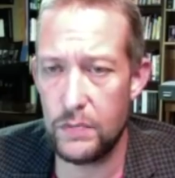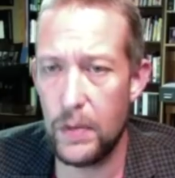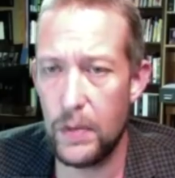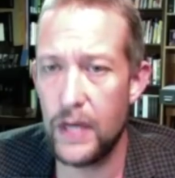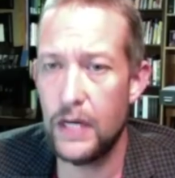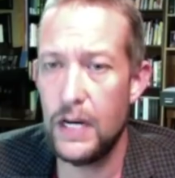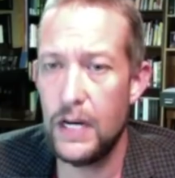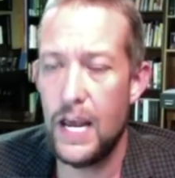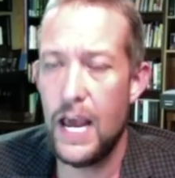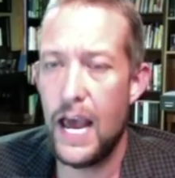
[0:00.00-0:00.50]

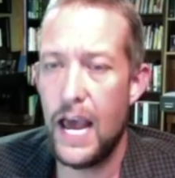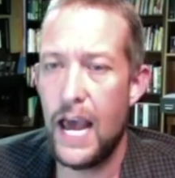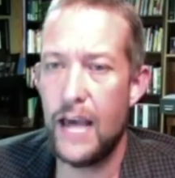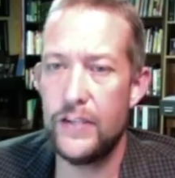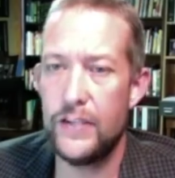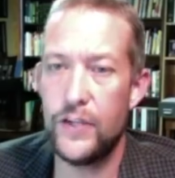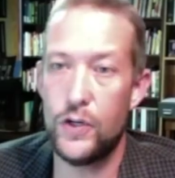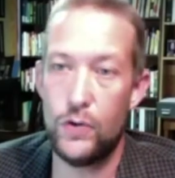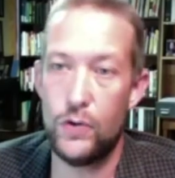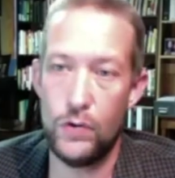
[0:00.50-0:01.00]
But
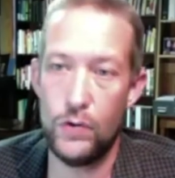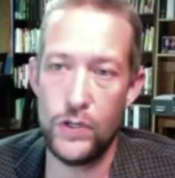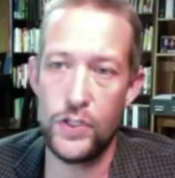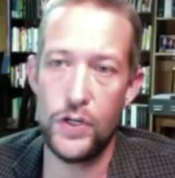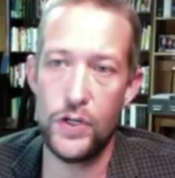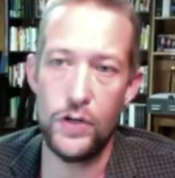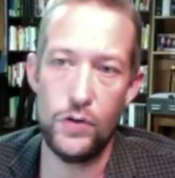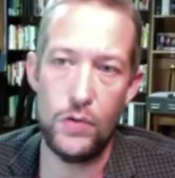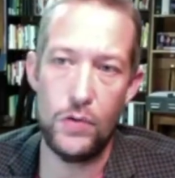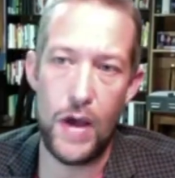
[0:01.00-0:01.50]
as a
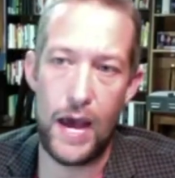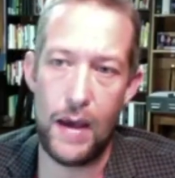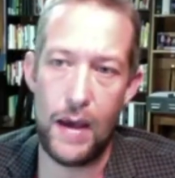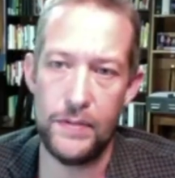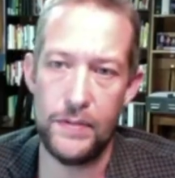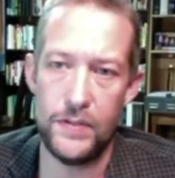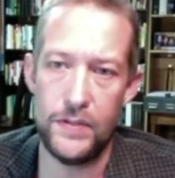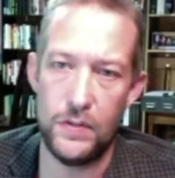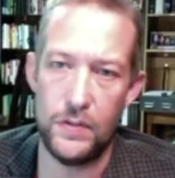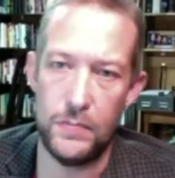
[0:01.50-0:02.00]
Christian who
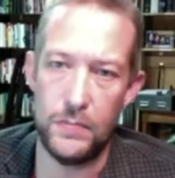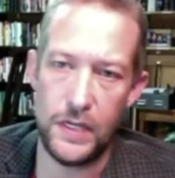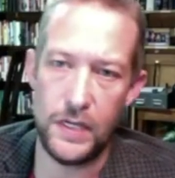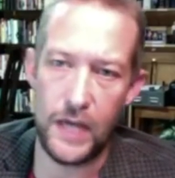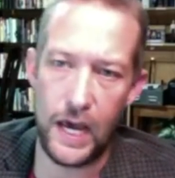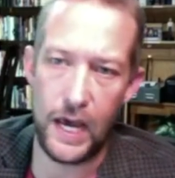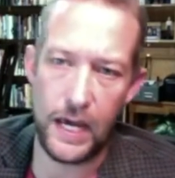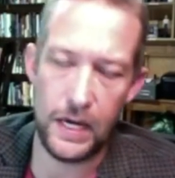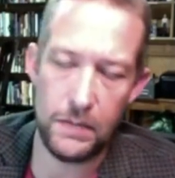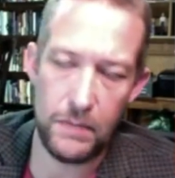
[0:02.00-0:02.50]
happens to be
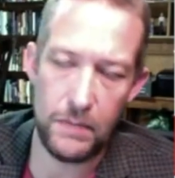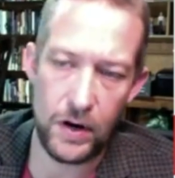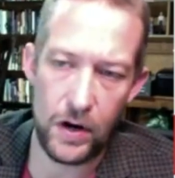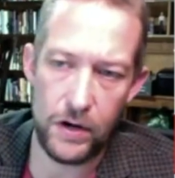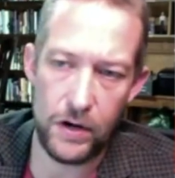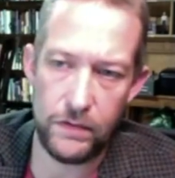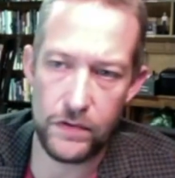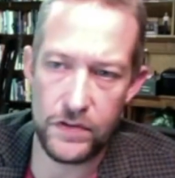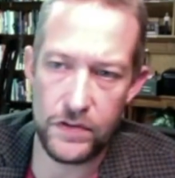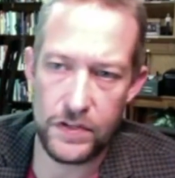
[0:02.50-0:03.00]
gay and
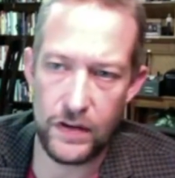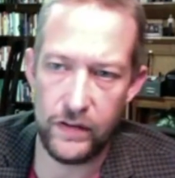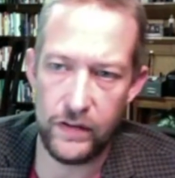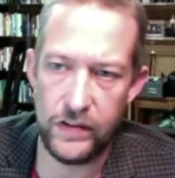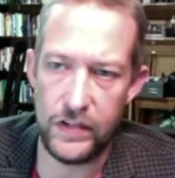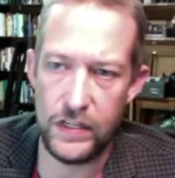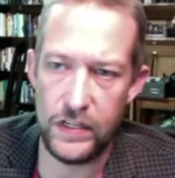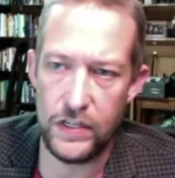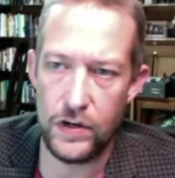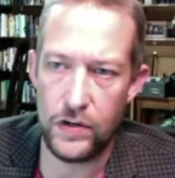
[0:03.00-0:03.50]
married for
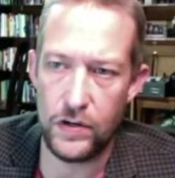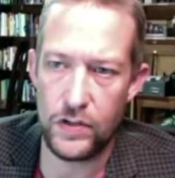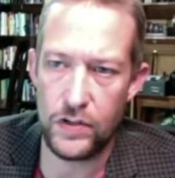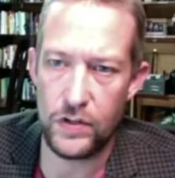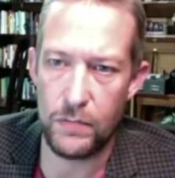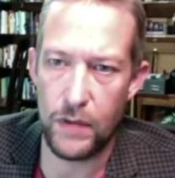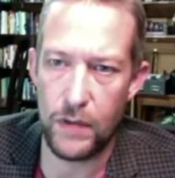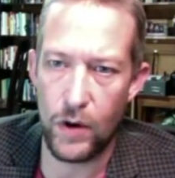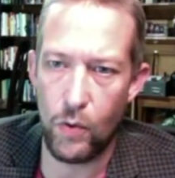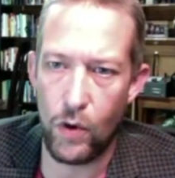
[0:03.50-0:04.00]
17 years to
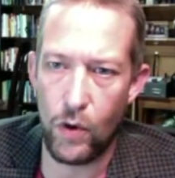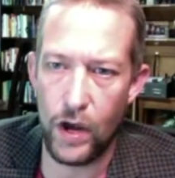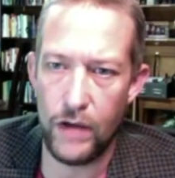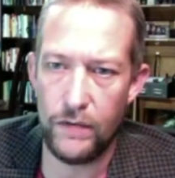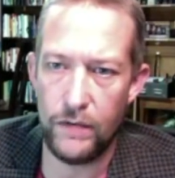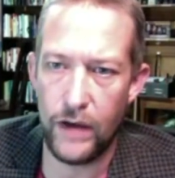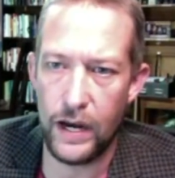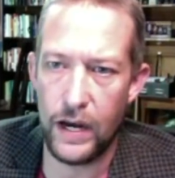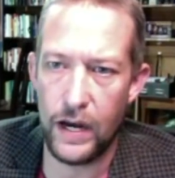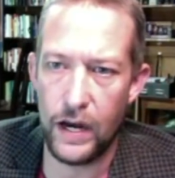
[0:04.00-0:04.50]
my
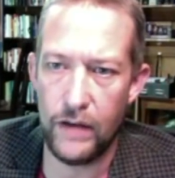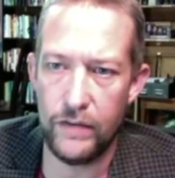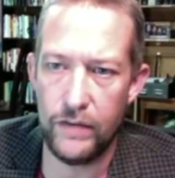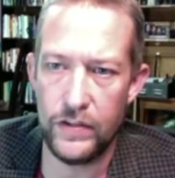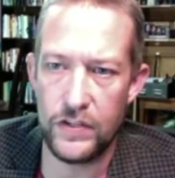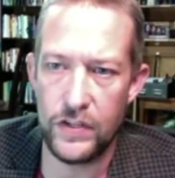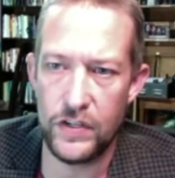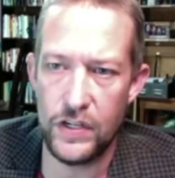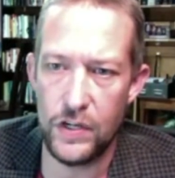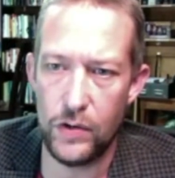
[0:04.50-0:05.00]
wife, I
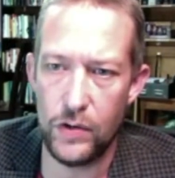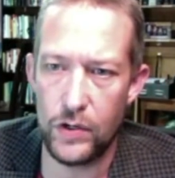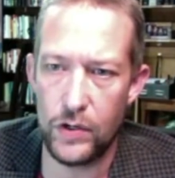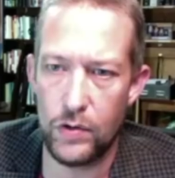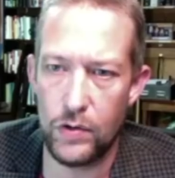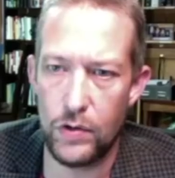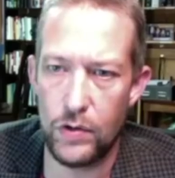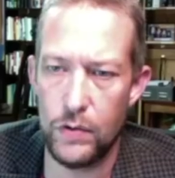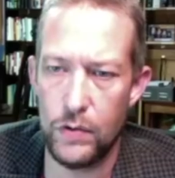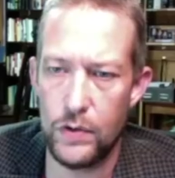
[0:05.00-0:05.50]
obviously don't
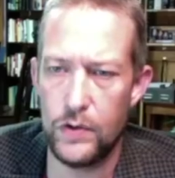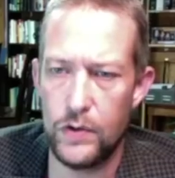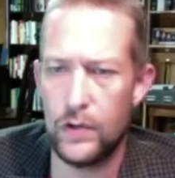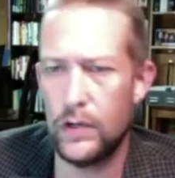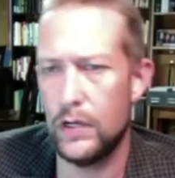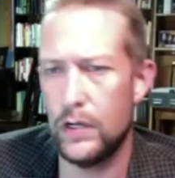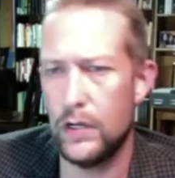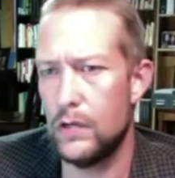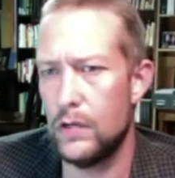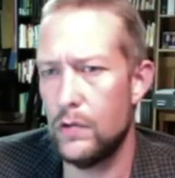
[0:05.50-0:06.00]
agree with your
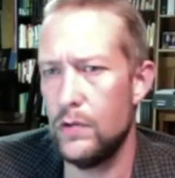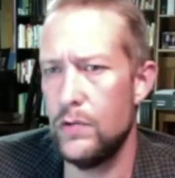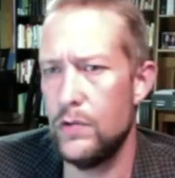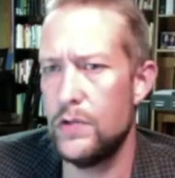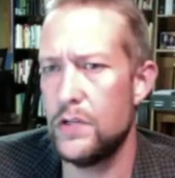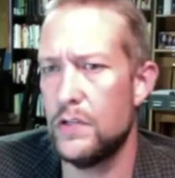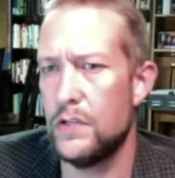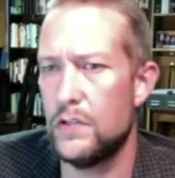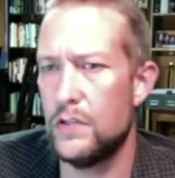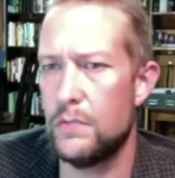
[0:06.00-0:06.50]

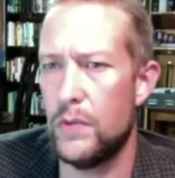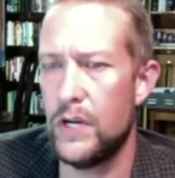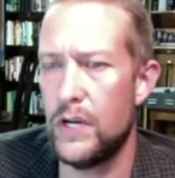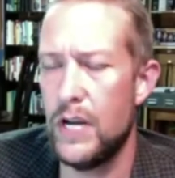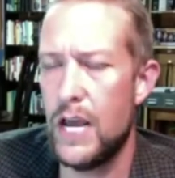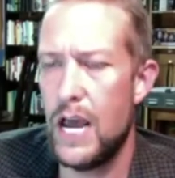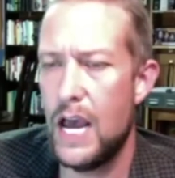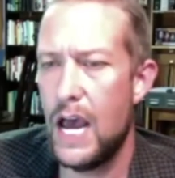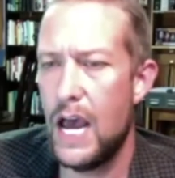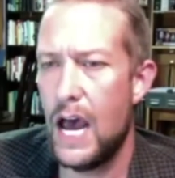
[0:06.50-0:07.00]
conclusions, but
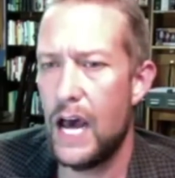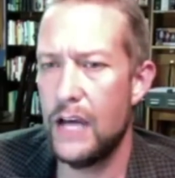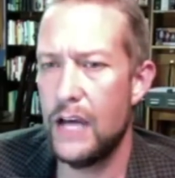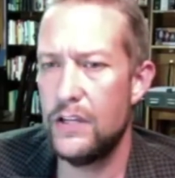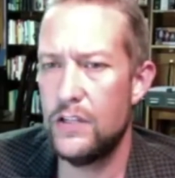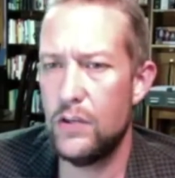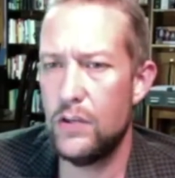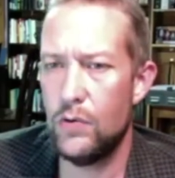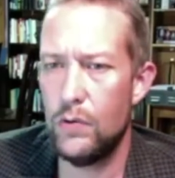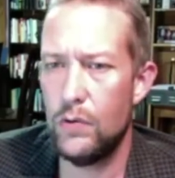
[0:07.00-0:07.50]
I
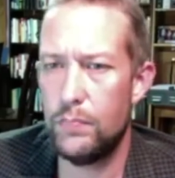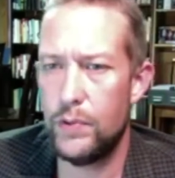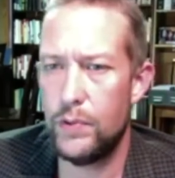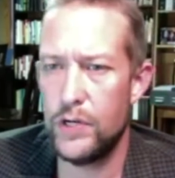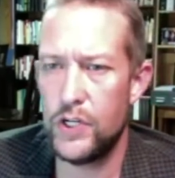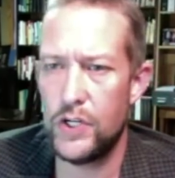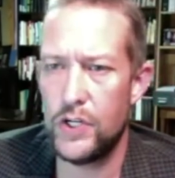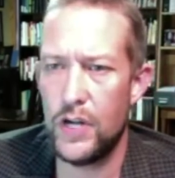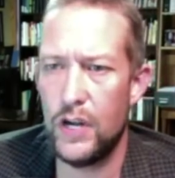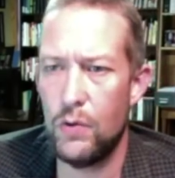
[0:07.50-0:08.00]
so
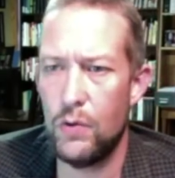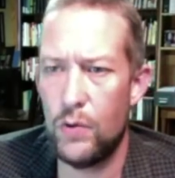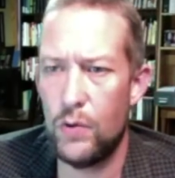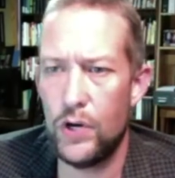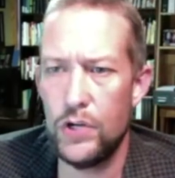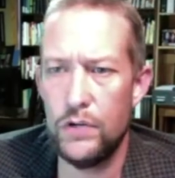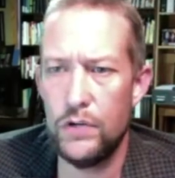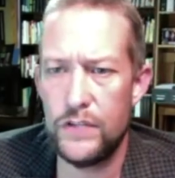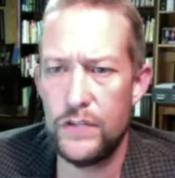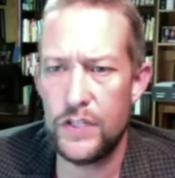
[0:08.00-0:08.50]
appreciate where
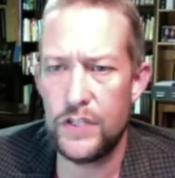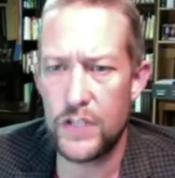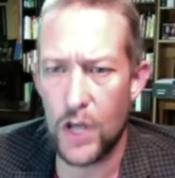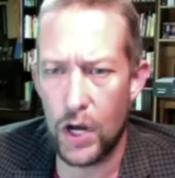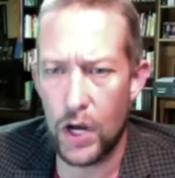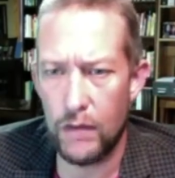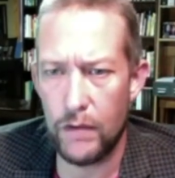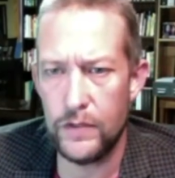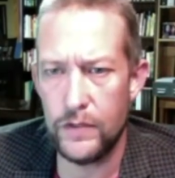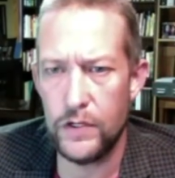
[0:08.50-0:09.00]
you've
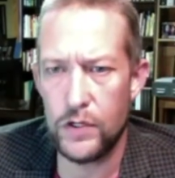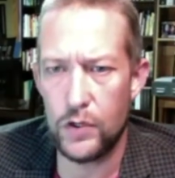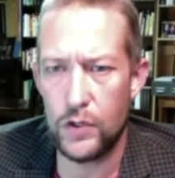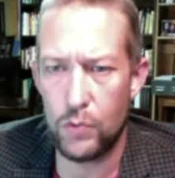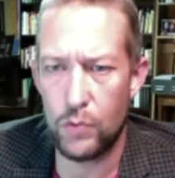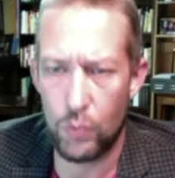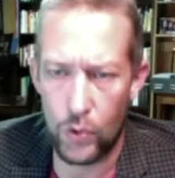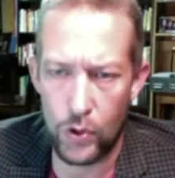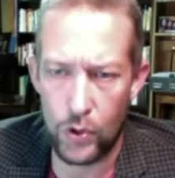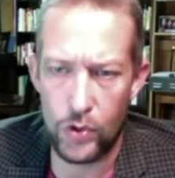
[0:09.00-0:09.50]
softened your
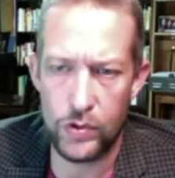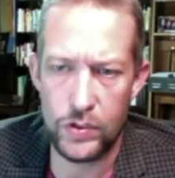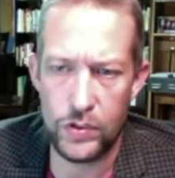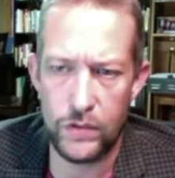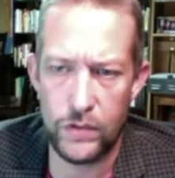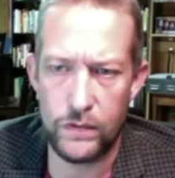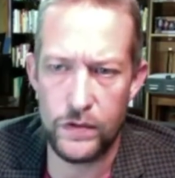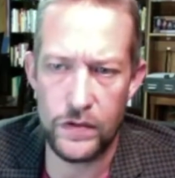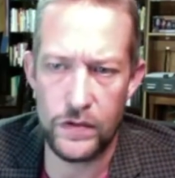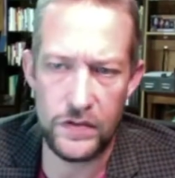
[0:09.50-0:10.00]
words
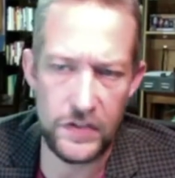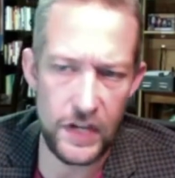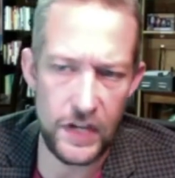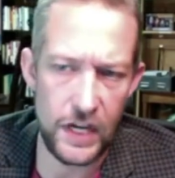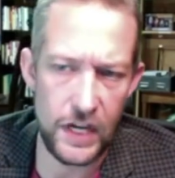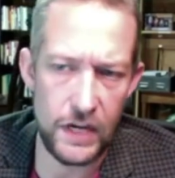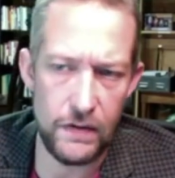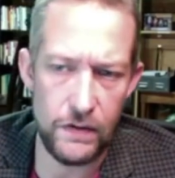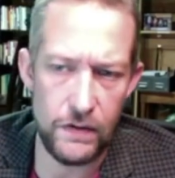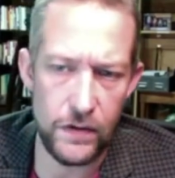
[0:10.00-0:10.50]
for the
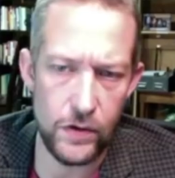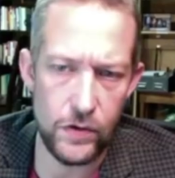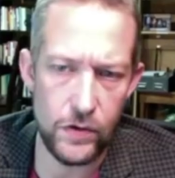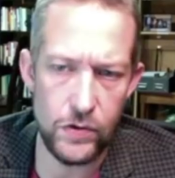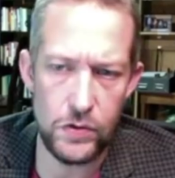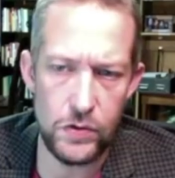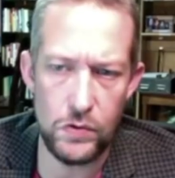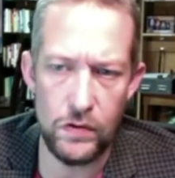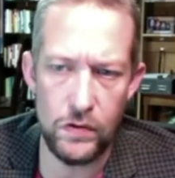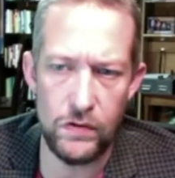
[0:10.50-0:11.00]
sake of
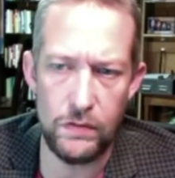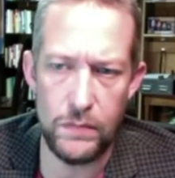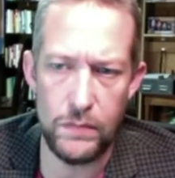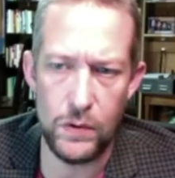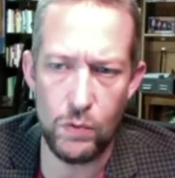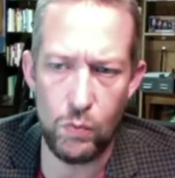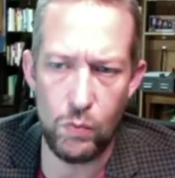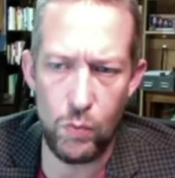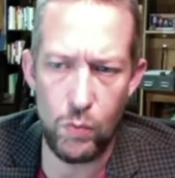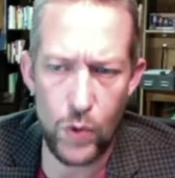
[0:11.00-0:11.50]
those who have
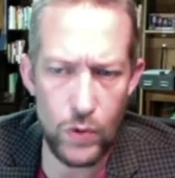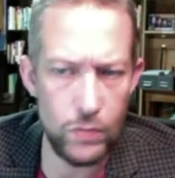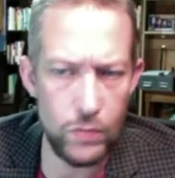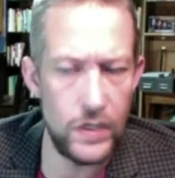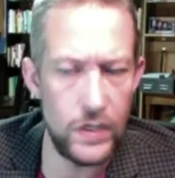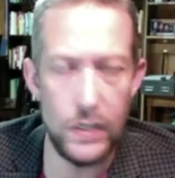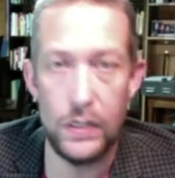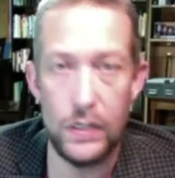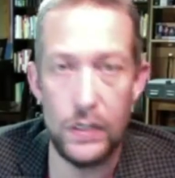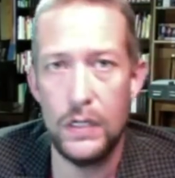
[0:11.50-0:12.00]
been
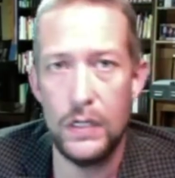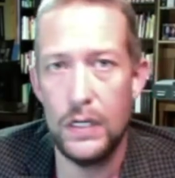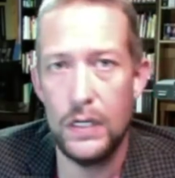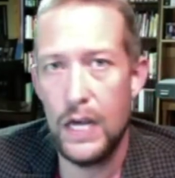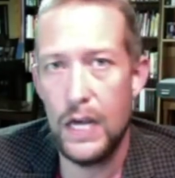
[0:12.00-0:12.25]
wounded